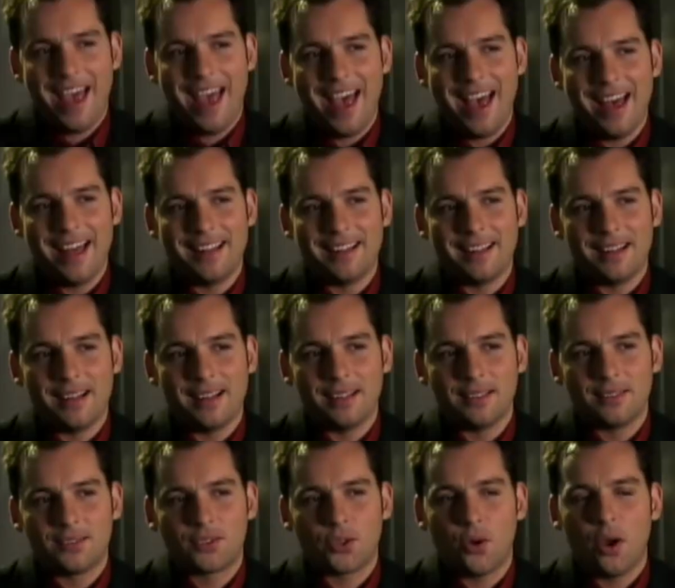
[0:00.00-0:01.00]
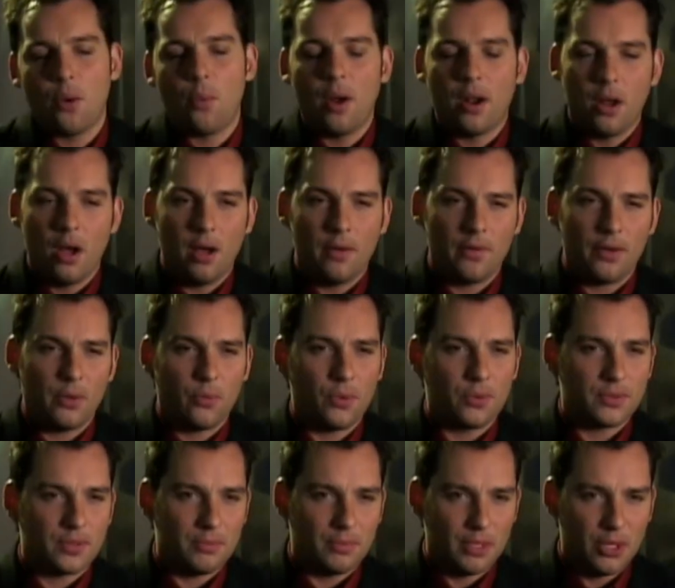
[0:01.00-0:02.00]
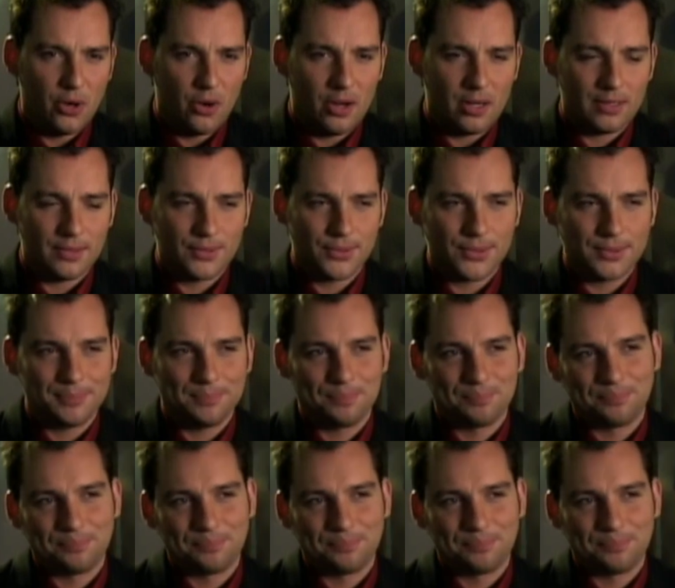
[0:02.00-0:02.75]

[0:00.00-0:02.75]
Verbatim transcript: And uh, so I went off and I wrote some lyrics